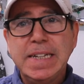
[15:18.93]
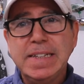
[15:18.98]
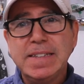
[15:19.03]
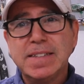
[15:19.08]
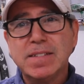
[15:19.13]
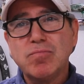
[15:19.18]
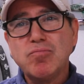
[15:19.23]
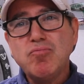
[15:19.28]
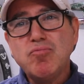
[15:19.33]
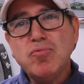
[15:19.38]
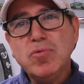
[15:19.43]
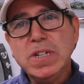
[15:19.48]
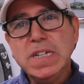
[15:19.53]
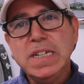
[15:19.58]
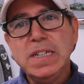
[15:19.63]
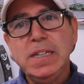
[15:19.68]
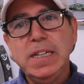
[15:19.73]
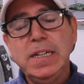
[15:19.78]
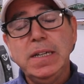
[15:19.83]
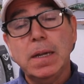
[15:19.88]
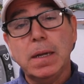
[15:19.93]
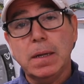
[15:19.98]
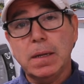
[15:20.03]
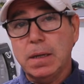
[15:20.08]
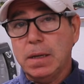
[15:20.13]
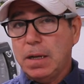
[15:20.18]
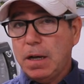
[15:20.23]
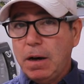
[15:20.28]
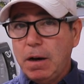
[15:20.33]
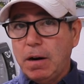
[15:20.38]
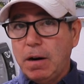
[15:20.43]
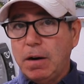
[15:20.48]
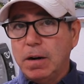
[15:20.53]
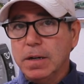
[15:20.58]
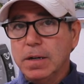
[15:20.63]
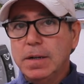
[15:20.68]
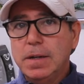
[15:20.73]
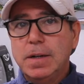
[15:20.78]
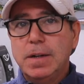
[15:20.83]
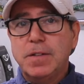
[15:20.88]
is really
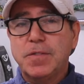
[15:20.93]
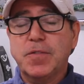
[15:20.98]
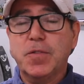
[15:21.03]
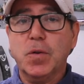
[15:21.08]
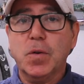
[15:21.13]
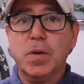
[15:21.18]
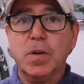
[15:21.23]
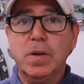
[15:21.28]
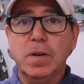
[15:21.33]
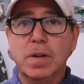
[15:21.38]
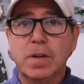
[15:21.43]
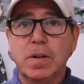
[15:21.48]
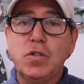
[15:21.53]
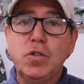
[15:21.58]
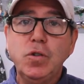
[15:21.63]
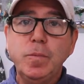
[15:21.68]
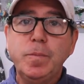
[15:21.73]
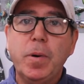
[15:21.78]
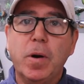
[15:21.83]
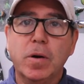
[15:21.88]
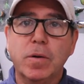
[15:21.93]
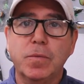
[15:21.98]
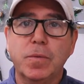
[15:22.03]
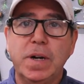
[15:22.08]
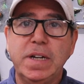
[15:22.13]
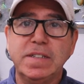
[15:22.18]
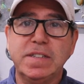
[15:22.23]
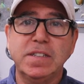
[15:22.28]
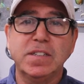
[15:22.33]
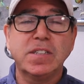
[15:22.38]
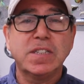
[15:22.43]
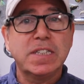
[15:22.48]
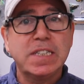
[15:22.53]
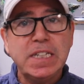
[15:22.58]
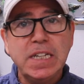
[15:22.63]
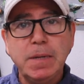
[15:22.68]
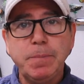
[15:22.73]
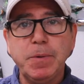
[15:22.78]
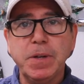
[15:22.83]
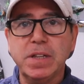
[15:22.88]
long for two-part resins,
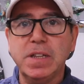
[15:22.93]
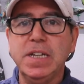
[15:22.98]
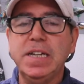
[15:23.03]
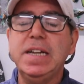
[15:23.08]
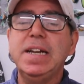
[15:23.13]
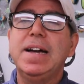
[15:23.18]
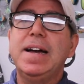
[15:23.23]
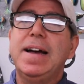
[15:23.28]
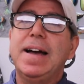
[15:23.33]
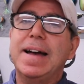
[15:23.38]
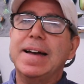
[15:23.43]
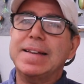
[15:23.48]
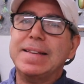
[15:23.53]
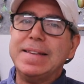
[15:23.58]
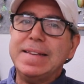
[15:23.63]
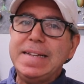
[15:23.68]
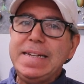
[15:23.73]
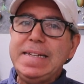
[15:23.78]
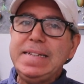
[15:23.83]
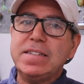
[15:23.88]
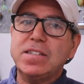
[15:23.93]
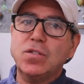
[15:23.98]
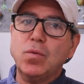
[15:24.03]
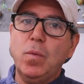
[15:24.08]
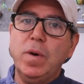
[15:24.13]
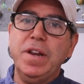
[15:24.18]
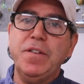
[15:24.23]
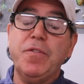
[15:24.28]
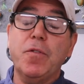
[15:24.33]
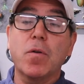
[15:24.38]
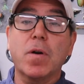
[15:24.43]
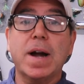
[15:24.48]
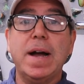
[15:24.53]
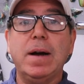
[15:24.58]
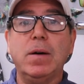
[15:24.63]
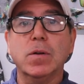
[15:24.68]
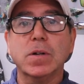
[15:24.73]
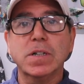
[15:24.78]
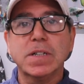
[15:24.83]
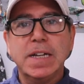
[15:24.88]
typically at least 24
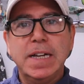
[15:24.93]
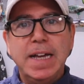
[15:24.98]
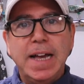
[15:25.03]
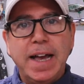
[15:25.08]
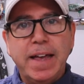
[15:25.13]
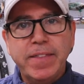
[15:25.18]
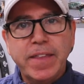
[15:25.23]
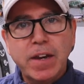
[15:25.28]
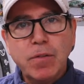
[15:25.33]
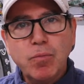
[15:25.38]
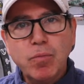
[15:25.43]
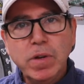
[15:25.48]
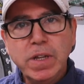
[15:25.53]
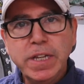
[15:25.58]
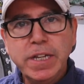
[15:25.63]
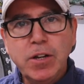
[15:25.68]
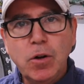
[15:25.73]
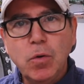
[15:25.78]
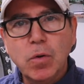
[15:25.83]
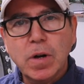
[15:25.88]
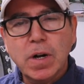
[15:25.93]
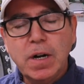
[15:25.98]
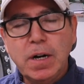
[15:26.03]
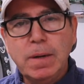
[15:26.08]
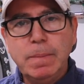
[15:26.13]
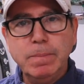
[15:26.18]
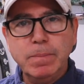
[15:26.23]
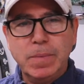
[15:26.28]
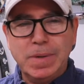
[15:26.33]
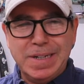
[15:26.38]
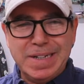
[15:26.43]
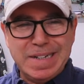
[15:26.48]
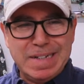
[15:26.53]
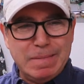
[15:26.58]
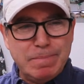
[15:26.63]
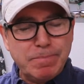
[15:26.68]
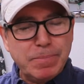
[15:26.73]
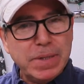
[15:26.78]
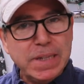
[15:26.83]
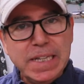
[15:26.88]
hours, and they really don't come
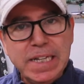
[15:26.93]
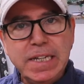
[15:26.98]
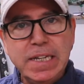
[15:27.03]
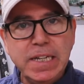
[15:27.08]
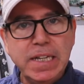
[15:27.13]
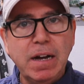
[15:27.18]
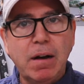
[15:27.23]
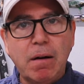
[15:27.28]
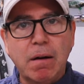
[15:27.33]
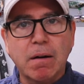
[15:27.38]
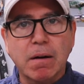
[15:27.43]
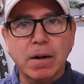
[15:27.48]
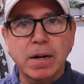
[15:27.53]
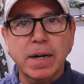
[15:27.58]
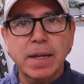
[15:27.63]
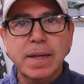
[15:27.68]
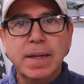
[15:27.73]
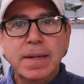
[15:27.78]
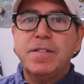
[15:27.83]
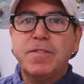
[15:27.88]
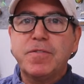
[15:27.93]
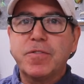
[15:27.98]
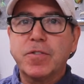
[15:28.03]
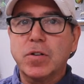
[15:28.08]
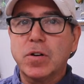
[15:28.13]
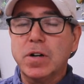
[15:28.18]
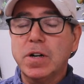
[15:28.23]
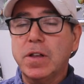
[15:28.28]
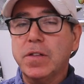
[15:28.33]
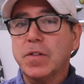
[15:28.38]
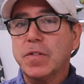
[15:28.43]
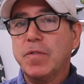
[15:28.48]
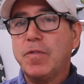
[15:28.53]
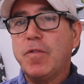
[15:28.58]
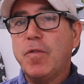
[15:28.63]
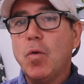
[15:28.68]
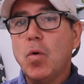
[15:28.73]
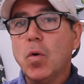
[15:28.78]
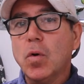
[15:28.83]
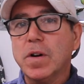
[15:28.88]
completely hard for another
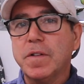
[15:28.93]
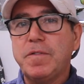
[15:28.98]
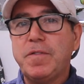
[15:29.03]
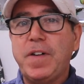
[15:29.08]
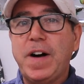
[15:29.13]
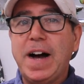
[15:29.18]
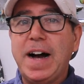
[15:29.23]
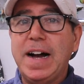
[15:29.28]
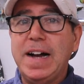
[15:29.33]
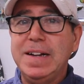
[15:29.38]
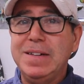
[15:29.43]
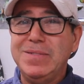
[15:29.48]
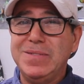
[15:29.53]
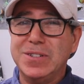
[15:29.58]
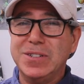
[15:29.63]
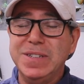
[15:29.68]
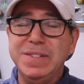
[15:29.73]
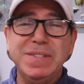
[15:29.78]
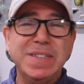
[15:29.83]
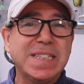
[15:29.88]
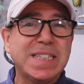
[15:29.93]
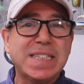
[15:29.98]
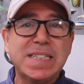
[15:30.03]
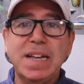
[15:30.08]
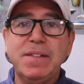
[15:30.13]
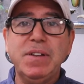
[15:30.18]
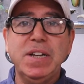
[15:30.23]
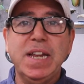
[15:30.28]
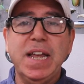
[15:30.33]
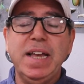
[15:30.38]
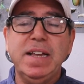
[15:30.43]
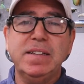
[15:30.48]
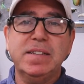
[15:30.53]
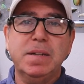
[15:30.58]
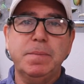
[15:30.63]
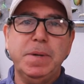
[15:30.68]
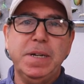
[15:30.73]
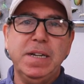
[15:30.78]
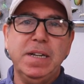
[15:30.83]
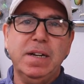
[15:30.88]
4 to 5 or even 7 days,
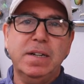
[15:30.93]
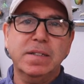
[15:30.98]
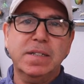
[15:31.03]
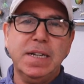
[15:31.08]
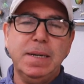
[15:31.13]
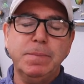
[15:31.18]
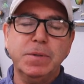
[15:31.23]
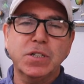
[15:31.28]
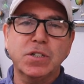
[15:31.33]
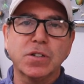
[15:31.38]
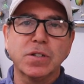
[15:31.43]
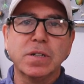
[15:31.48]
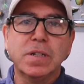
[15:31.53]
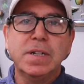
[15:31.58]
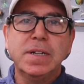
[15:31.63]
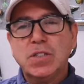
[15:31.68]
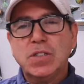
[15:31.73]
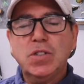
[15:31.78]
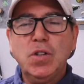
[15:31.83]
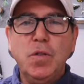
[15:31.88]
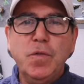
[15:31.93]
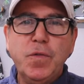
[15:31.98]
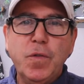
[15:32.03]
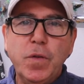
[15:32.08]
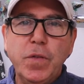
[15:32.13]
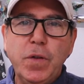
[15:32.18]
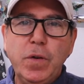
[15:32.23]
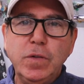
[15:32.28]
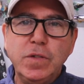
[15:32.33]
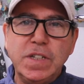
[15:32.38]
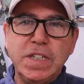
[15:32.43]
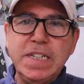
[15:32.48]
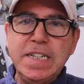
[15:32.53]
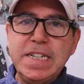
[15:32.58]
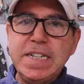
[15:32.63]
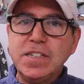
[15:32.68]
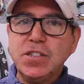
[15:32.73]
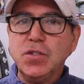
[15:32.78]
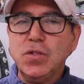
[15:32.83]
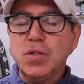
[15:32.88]
depending on temperature. So for those
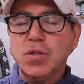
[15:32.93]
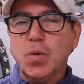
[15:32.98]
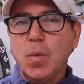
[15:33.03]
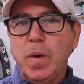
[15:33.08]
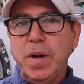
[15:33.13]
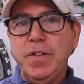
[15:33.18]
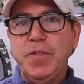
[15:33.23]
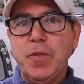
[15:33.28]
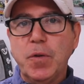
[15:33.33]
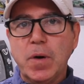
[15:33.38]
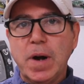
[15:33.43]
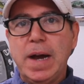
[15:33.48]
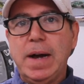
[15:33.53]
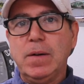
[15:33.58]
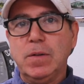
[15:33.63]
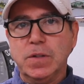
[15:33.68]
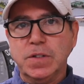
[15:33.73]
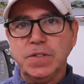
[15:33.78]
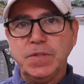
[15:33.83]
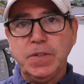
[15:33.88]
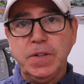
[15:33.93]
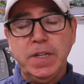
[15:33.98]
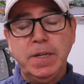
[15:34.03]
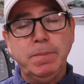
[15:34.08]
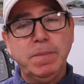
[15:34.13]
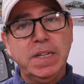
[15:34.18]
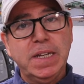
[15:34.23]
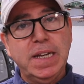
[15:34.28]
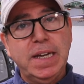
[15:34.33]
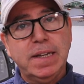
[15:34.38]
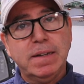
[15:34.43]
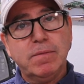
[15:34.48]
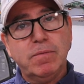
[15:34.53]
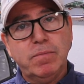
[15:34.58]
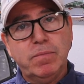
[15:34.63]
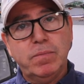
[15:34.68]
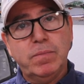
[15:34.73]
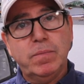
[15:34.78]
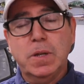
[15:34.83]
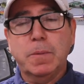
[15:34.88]
initial 24 hours for them to get
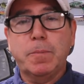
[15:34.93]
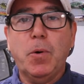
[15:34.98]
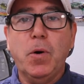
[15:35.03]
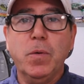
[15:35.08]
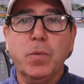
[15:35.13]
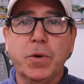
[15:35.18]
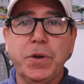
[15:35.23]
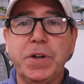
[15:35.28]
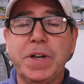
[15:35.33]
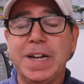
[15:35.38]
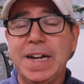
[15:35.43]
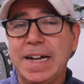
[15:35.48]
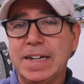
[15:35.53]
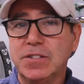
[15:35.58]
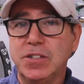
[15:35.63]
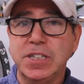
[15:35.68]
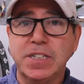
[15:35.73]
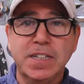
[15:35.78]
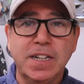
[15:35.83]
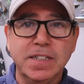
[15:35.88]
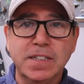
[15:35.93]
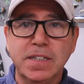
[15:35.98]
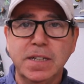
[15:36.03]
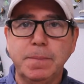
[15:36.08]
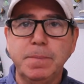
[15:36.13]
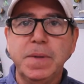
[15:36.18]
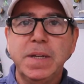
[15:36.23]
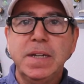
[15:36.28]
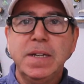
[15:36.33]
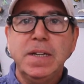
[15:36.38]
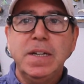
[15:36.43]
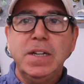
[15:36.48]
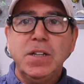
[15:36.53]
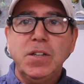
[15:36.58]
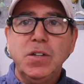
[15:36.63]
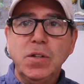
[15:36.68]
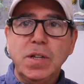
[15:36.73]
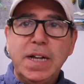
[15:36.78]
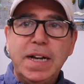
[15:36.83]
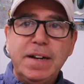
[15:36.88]
to the point where you can actually touch them,
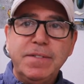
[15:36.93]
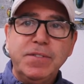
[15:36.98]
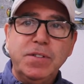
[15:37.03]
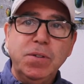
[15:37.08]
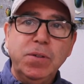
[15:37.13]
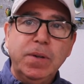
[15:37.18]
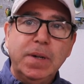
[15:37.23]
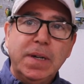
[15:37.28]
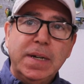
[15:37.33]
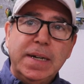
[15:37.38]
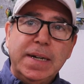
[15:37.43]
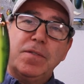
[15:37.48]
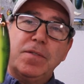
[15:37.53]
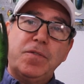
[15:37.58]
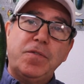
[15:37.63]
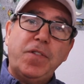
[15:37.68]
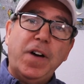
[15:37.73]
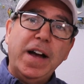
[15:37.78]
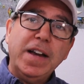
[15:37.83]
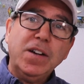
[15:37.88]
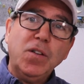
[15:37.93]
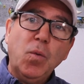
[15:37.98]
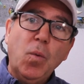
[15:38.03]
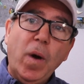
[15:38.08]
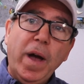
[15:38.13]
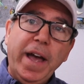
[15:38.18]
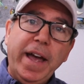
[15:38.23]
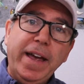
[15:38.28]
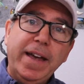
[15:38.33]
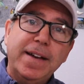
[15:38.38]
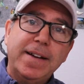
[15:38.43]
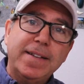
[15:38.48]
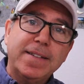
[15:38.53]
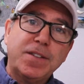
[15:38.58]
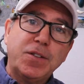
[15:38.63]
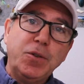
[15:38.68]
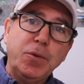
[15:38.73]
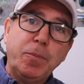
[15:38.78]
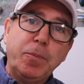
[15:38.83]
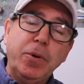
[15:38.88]
you'll have to find a way
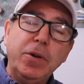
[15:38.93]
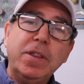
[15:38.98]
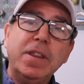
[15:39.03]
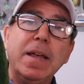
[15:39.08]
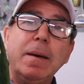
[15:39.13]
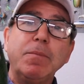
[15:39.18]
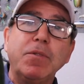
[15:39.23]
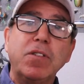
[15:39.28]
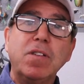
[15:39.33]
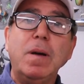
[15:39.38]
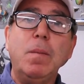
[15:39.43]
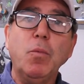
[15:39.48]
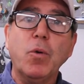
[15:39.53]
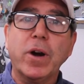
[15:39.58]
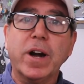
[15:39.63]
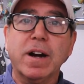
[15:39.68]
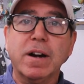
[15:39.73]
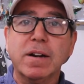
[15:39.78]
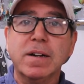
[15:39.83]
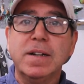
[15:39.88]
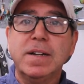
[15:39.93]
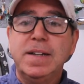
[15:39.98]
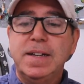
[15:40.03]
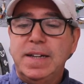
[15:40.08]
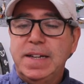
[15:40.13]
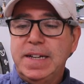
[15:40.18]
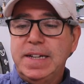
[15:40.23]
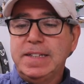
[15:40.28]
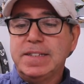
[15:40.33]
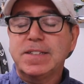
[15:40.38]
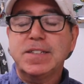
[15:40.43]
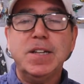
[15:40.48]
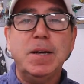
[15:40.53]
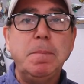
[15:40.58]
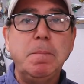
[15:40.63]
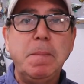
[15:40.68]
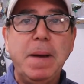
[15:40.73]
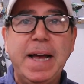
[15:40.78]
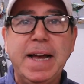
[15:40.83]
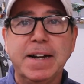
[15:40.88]
to put them somewhere in
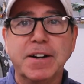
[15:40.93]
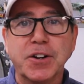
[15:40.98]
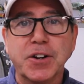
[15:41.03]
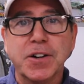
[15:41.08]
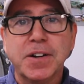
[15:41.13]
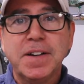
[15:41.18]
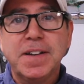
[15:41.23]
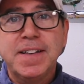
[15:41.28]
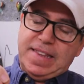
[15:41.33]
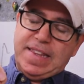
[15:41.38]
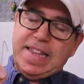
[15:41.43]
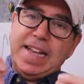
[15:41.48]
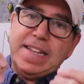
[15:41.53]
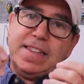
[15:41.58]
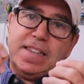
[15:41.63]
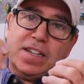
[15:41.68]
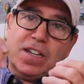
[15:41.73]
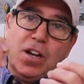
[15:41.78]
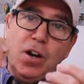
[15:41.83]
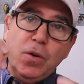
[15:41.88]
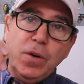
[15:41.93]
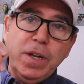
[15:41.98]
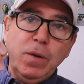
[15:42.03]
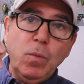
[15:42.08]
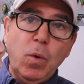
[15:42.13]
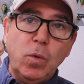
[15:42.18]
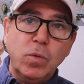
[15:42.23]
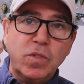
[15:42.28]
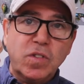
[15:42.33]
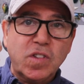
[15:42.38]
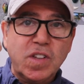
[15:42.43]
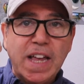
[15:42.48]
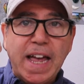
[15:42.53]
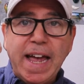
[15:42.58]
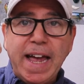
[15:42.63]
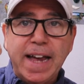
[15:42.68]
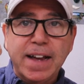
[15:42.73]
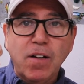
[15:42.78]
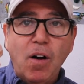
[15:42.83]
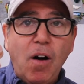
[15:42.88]
some manner that the coating won't
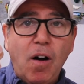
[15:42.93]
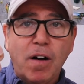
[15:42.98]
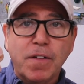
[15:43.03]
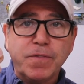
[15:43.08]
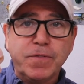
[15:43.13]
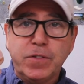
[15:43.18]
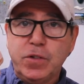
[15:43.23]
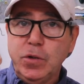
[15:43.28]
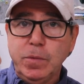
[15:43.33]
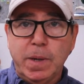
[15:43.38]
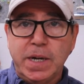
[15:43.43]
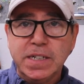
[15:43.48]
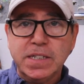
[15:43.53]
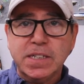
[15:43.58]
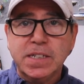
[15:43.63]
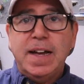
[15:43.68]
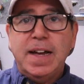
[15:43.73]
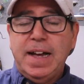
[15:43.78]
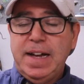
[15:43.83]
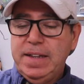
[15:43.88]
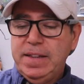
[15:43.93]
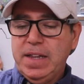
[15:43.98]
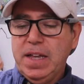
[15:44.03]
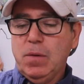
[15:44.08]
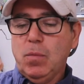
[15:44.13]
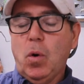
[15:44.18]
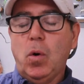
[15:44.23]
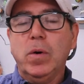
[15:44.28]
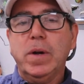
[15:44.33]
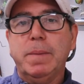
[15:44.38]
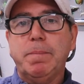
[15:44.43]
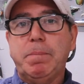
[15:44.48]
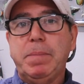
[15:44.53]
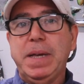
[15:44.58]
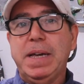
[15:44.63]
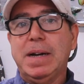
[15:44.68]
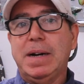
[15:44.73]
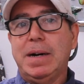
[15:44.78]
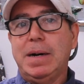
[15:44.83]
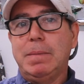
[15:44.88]
sag off too much and they won't
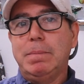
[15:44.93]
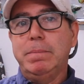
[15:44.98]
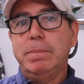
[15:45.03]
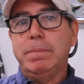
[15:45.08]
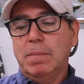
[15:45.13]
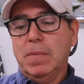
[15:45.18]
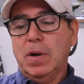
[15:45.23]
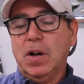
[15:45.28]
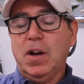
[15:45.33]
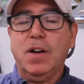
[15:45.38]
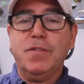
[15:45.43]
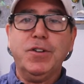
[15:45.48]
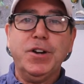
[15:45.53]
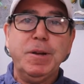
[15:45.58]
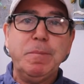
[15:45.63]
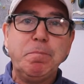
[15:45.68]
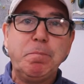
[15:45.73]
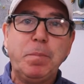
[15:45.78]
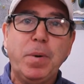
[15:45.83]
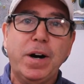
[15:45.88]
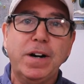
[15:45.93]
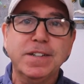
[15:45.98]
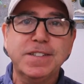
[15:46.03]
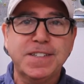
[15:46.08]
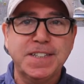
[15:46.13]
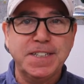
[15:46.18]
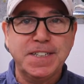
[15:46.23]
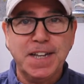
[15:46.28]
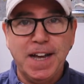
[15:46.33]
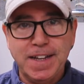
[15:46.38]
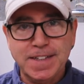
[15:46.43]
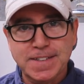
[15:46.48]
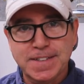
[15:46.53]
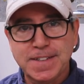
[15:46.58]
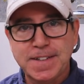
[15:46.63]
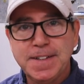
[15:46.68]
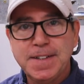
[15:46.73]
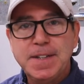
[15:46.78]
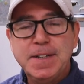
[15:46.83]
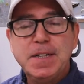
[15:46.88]
become covered in bugs and dust.